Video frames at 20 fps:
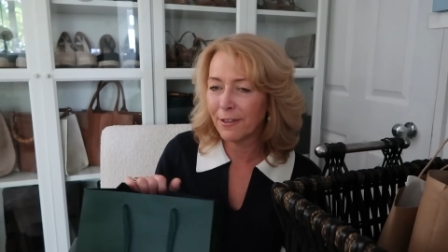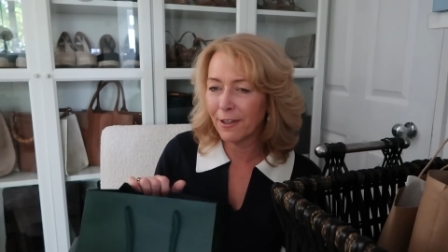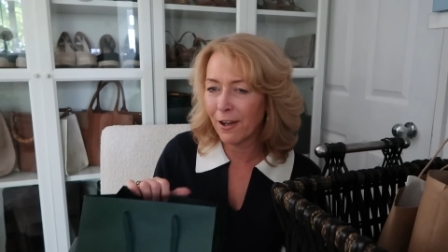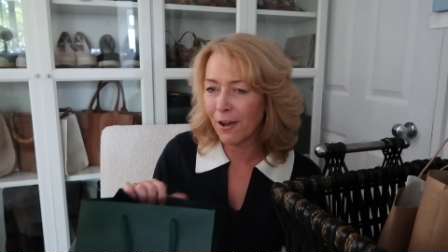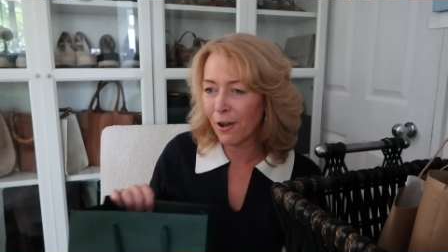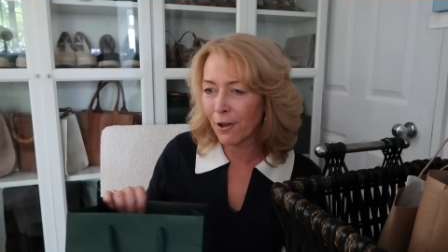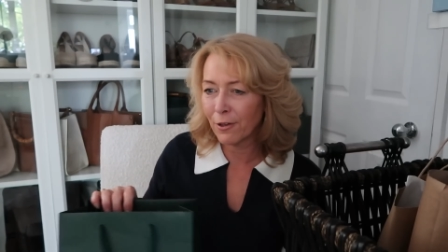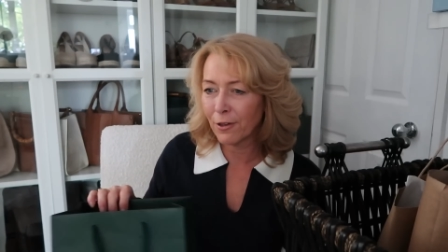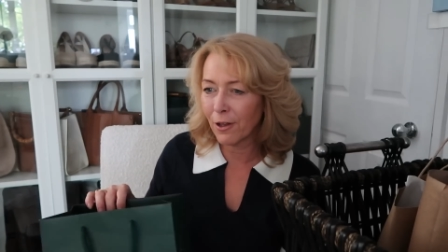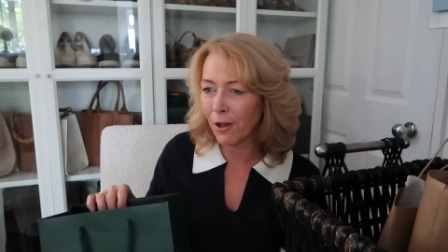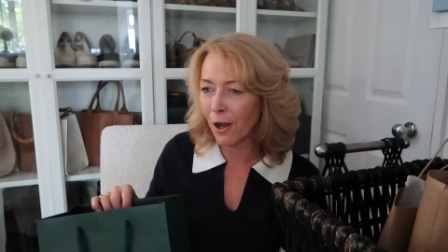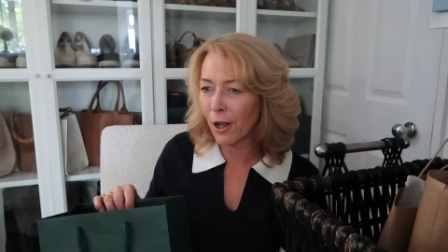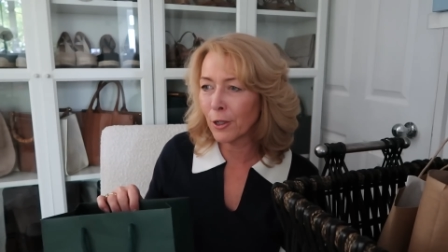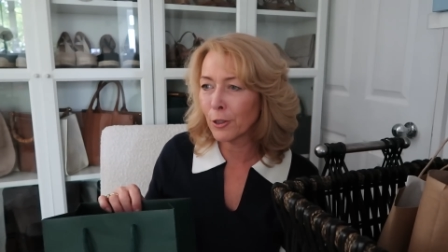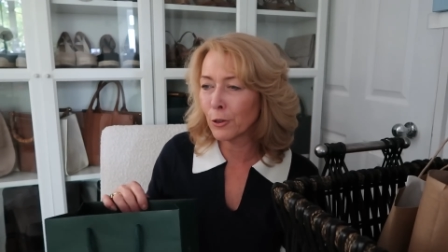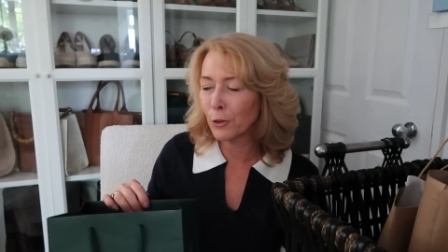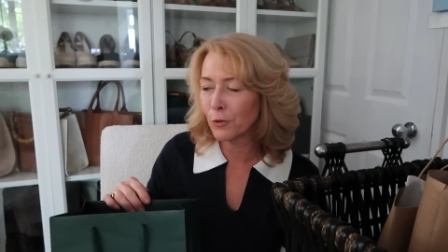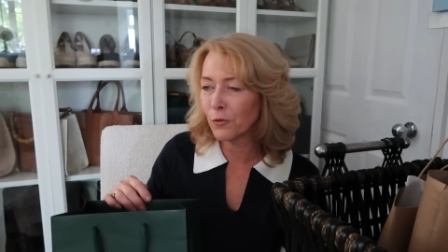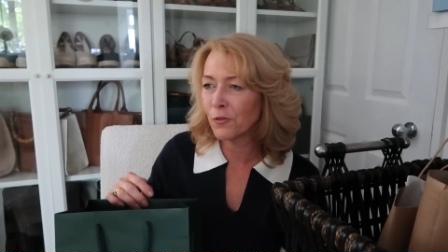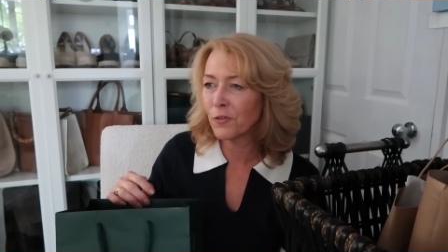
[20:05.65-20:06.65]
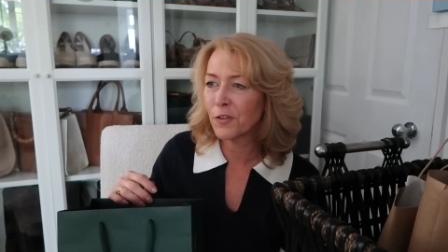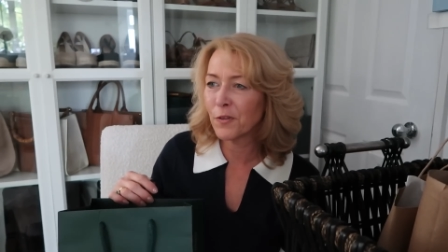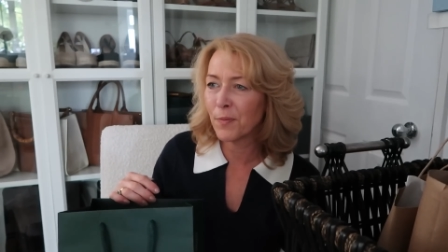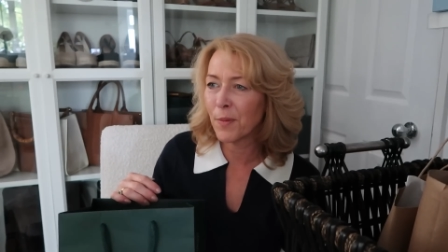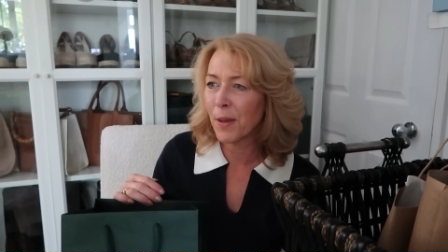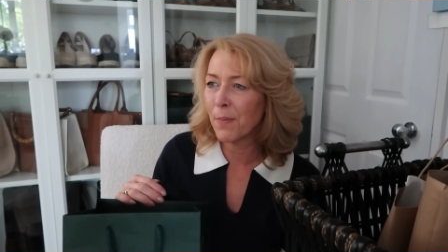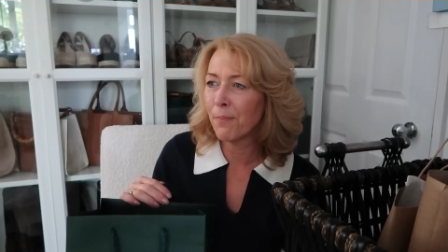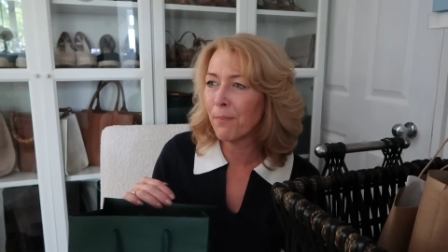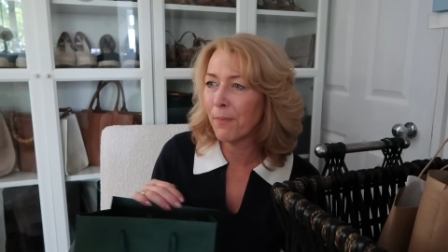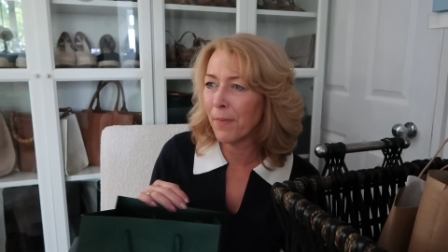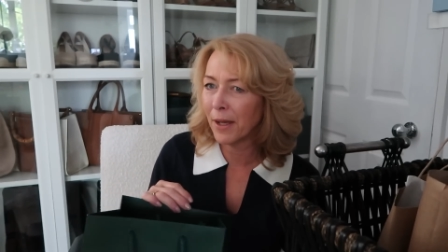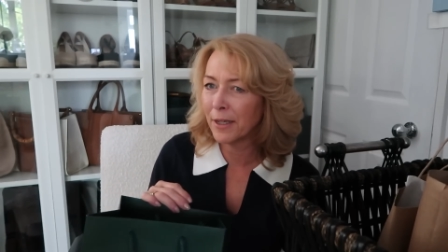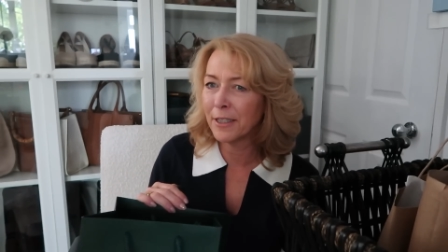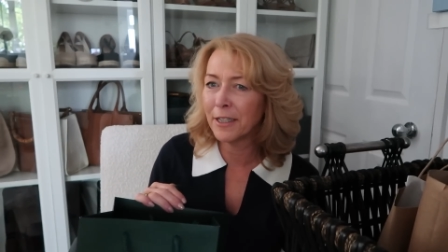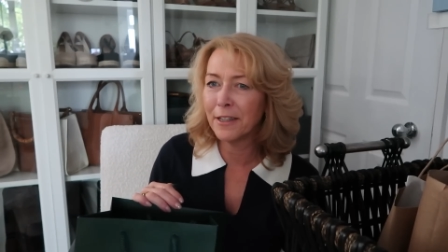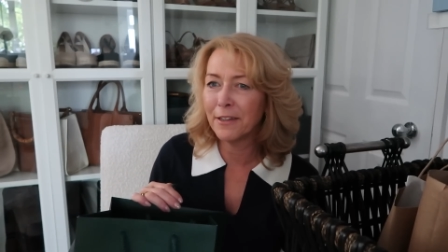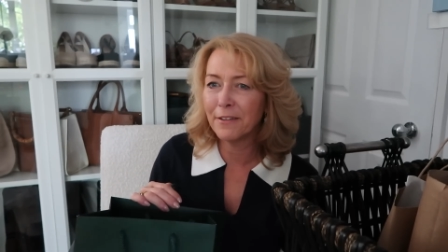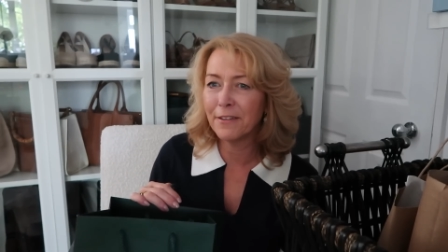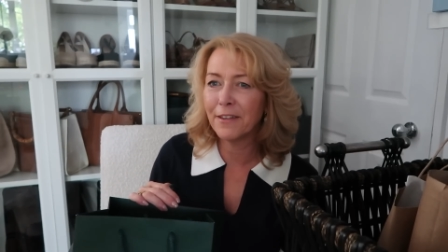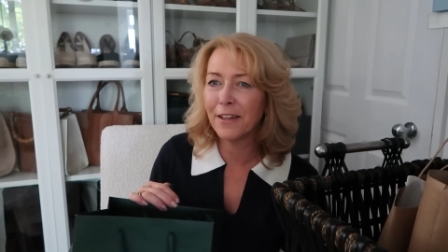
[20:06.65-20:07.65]
I could have spent
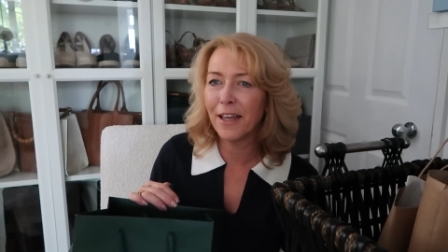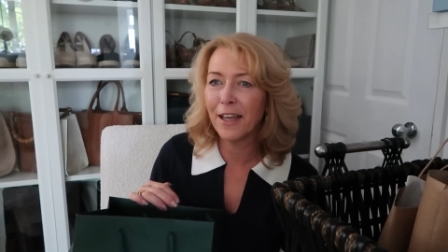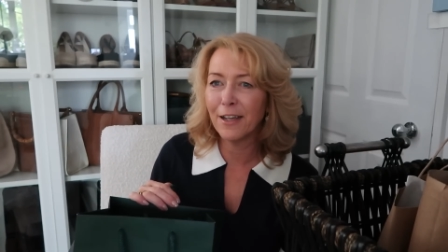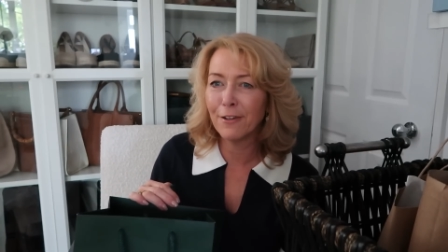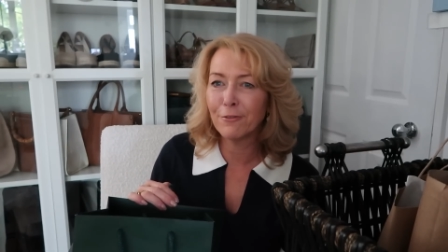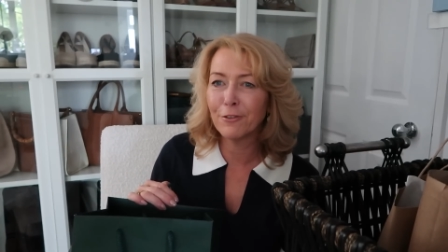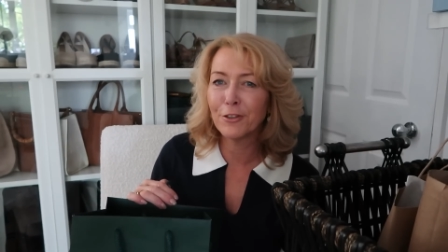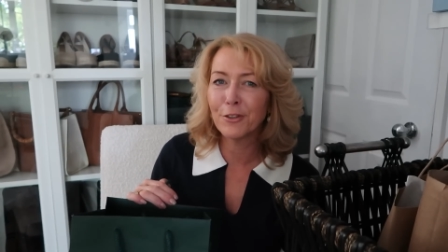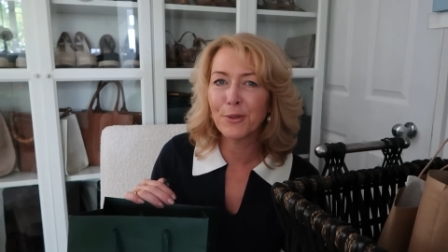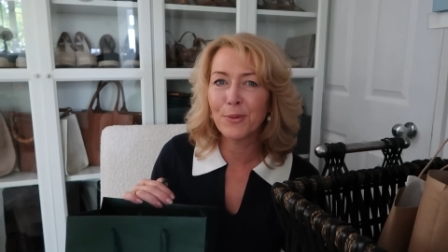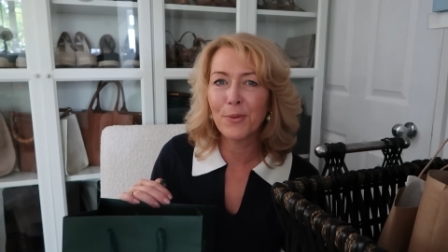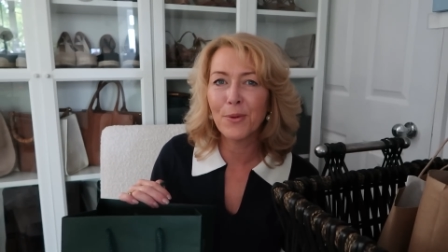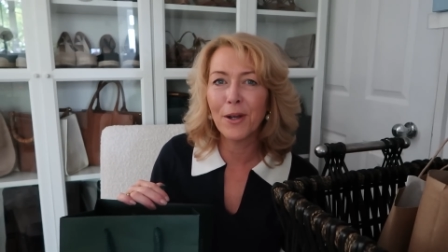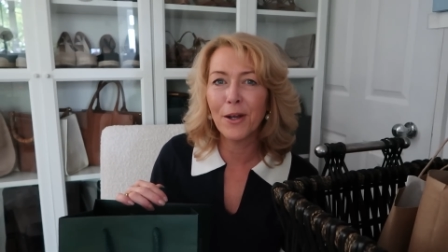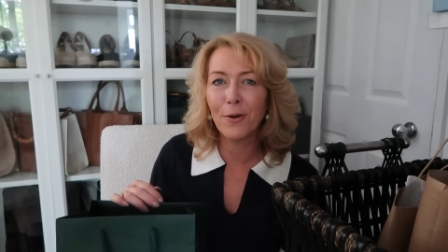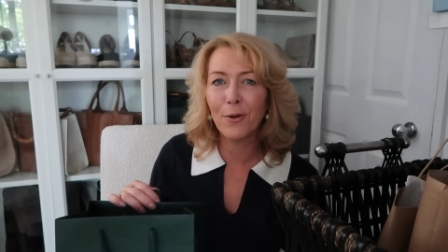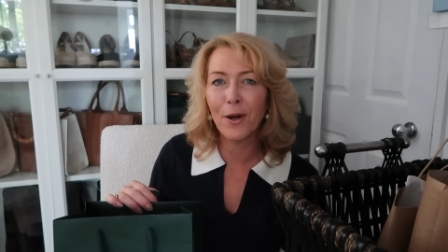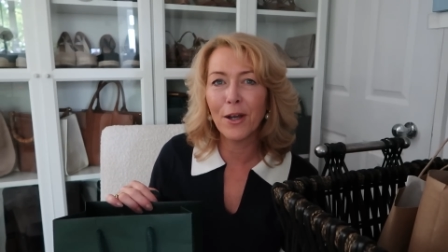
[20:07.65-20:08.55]
money in there as well.